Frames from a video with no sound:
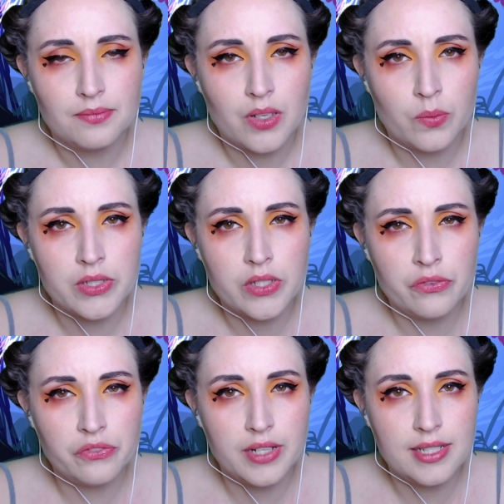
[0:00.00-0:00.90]
what's your
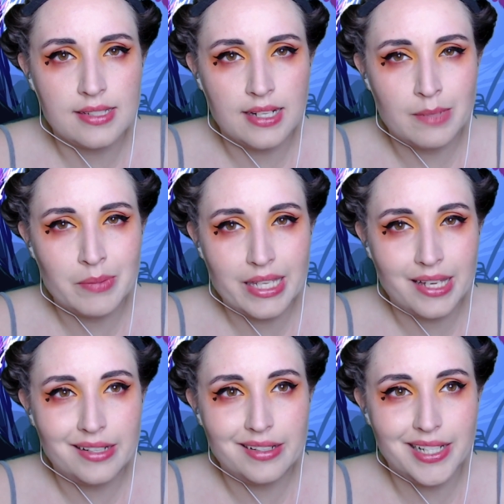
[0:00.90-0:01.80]
friend's name
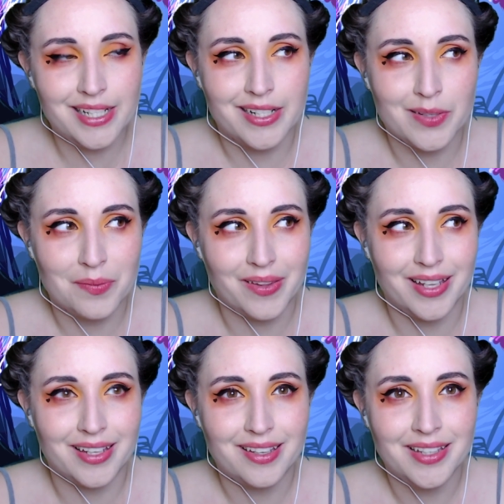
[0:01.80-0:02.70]
again? And I'm
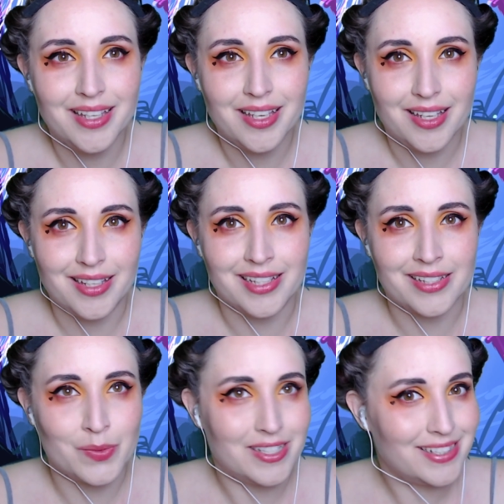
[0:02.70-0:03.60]
like,
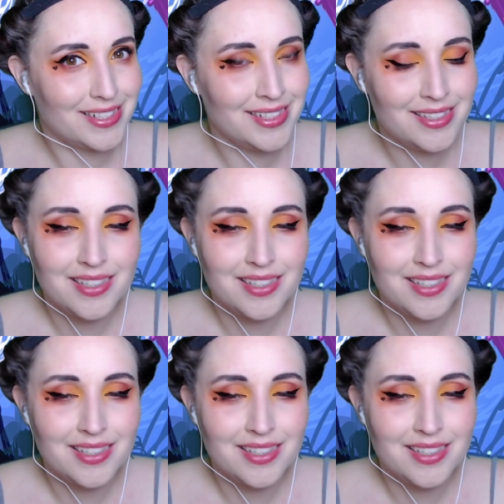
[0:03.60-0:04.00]
XYZ.